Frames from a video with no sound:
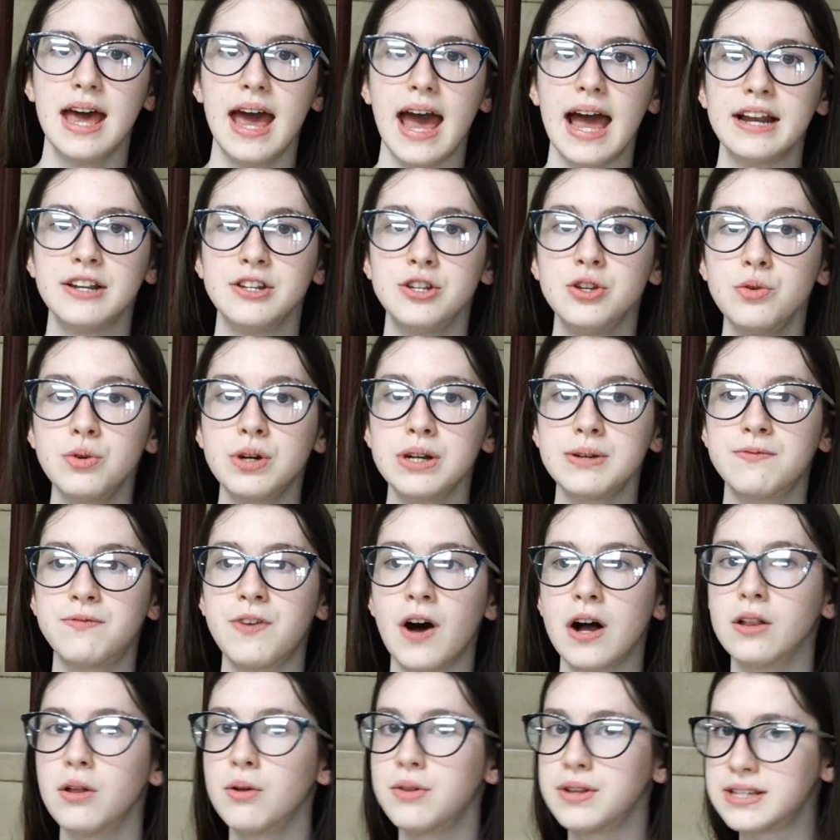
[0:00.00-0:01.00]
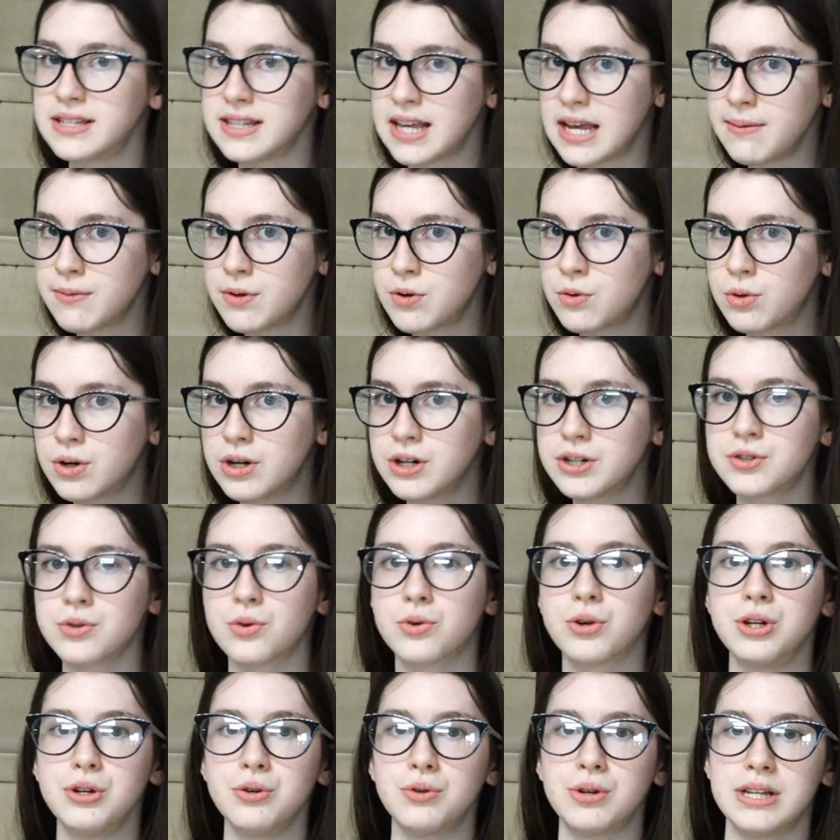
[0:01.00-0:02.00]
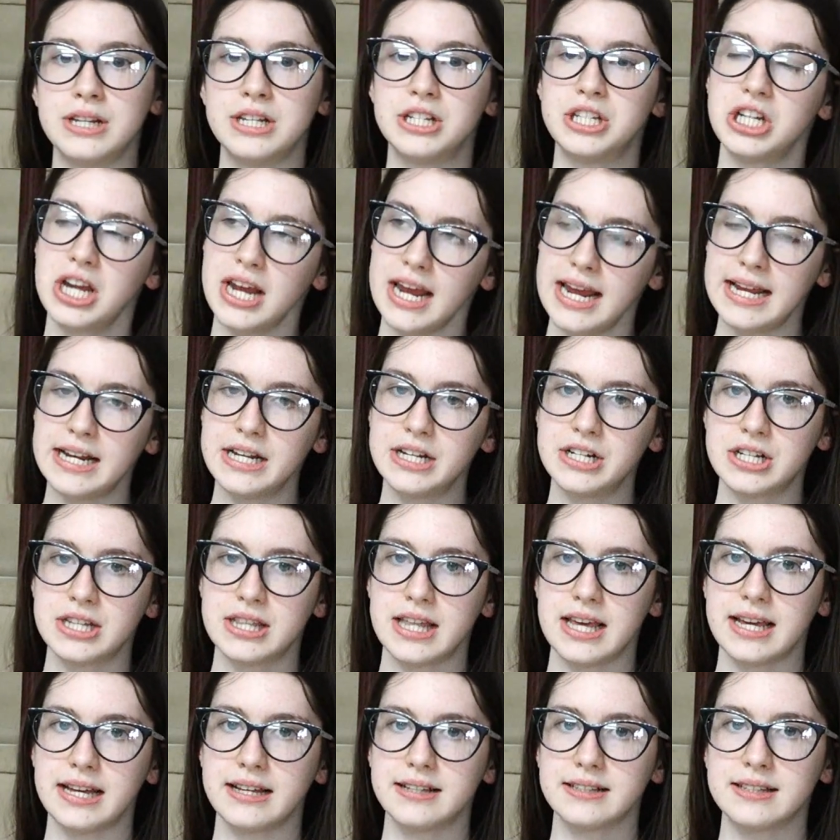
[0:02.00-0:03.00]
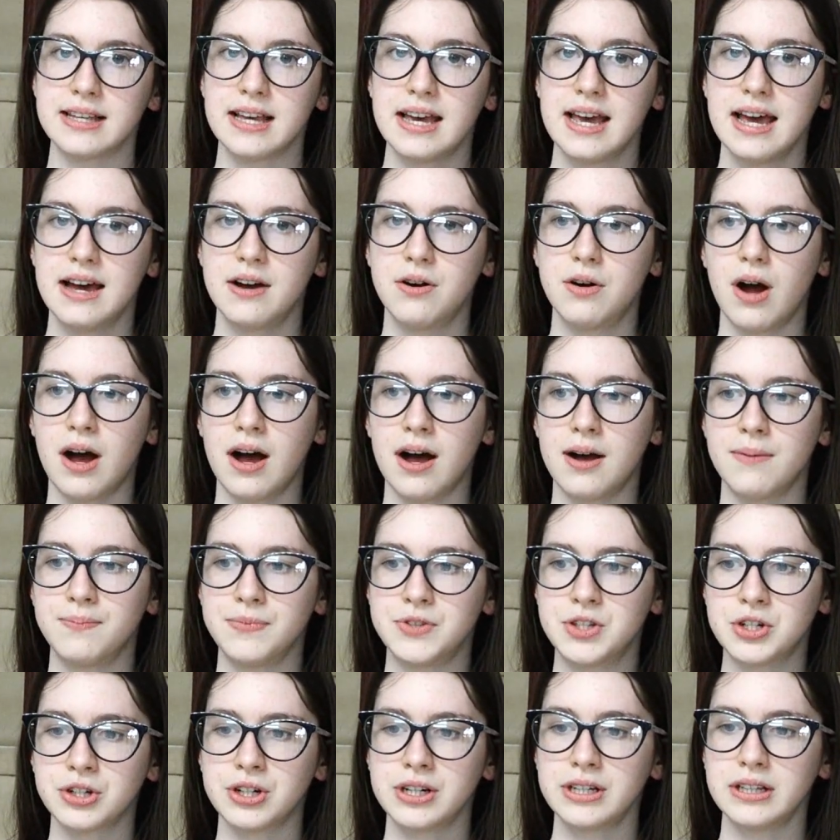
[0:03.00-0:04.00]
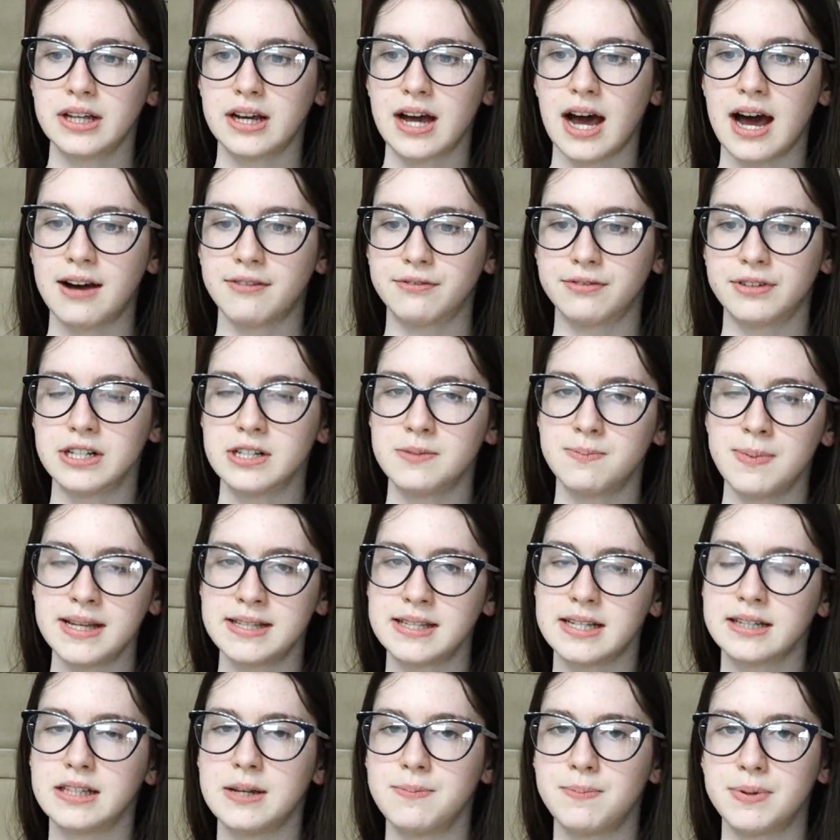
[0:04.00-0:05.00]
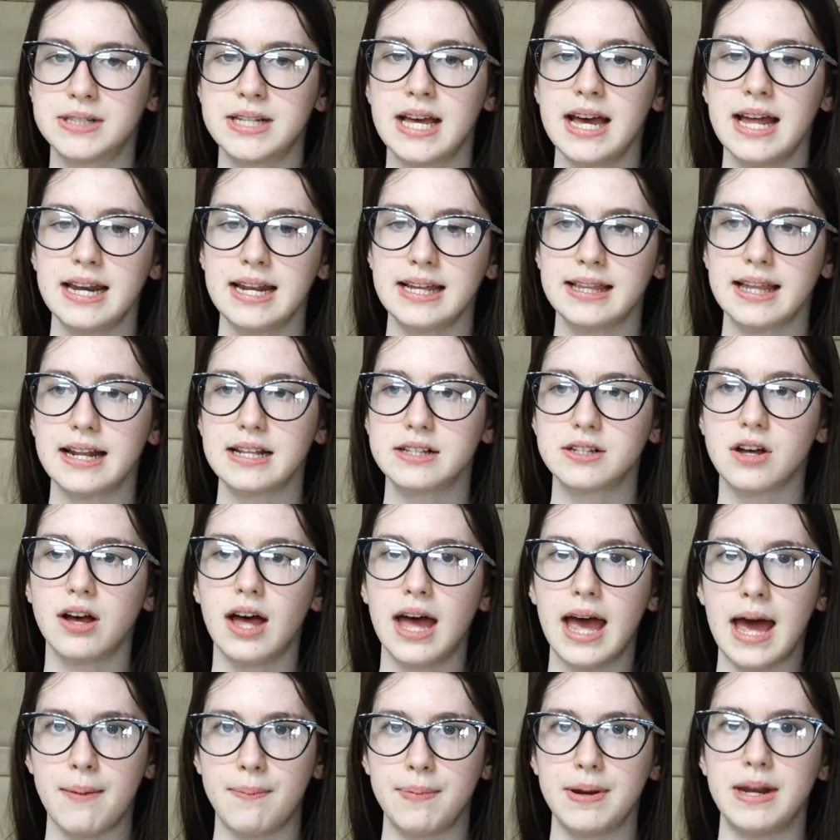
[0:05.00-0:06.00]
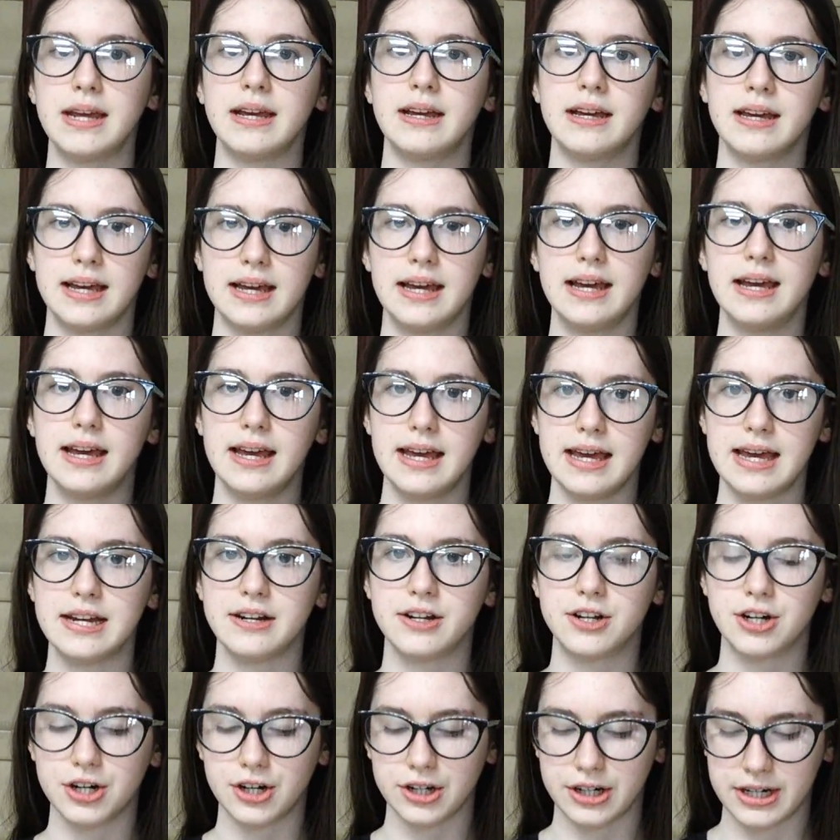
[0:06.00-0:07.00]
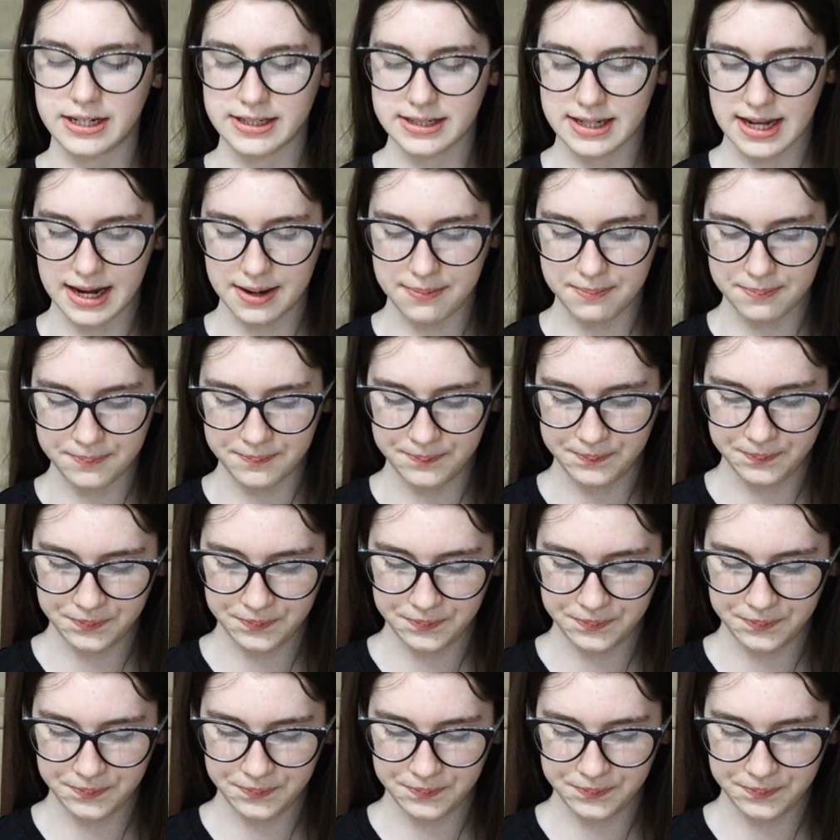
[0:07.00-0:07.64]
and you can follow the same course or you can change things during the conference, basically pretending that it's all happening in current time.